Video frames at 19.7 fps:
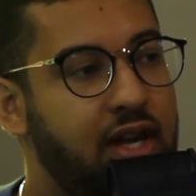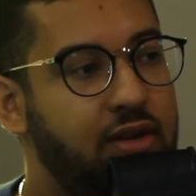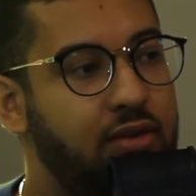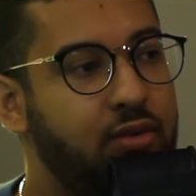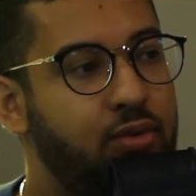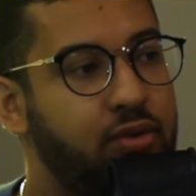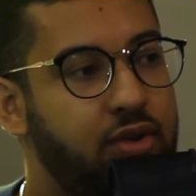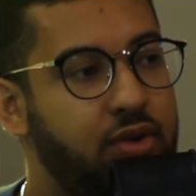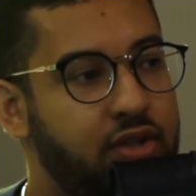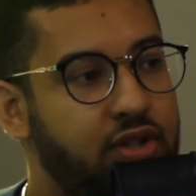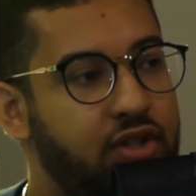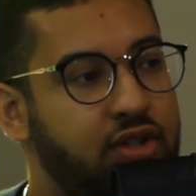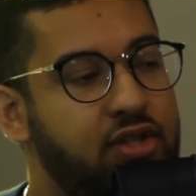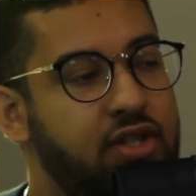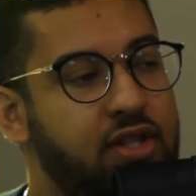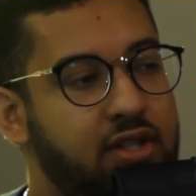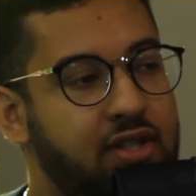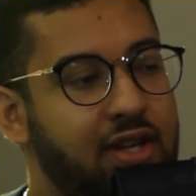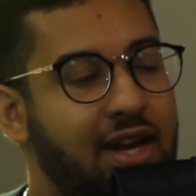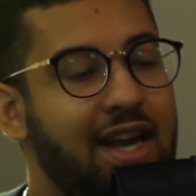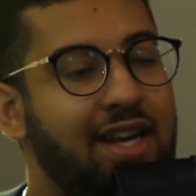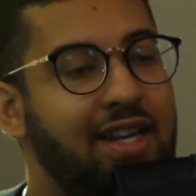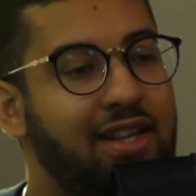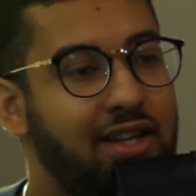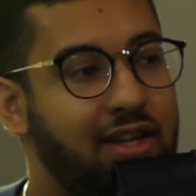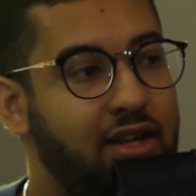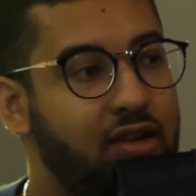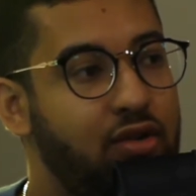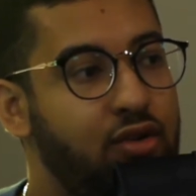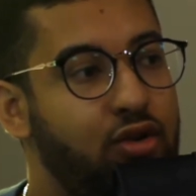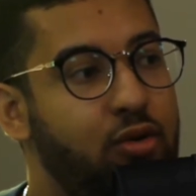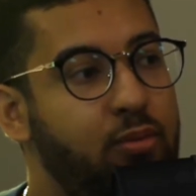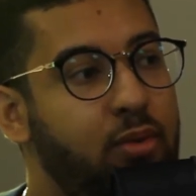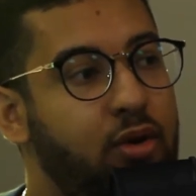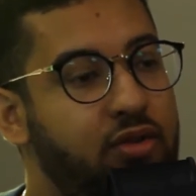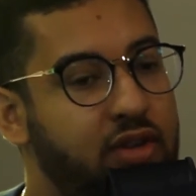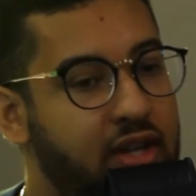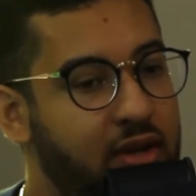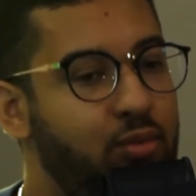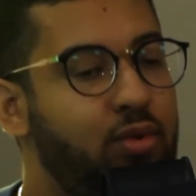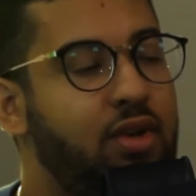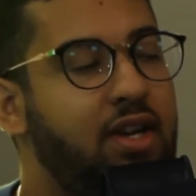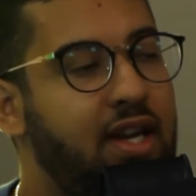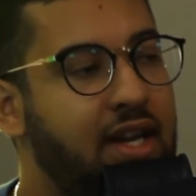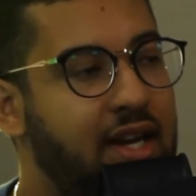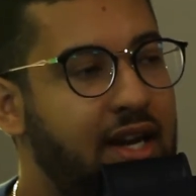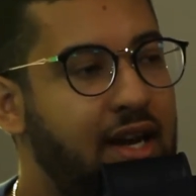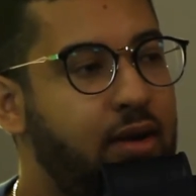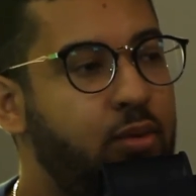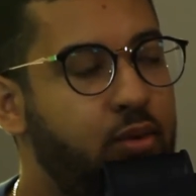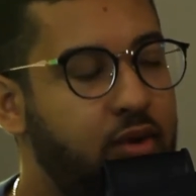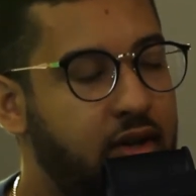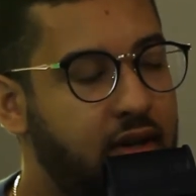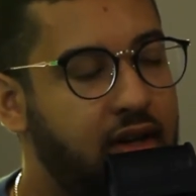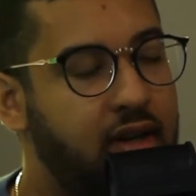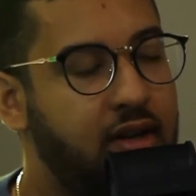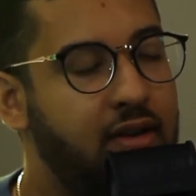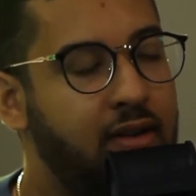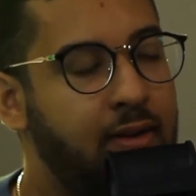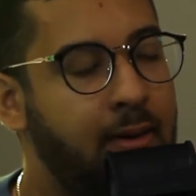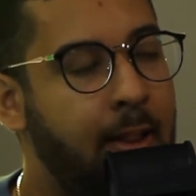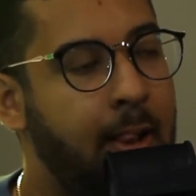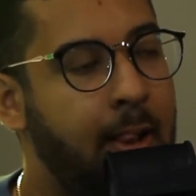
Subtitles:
and authenticity to anything you do, both inwardly and outwardly.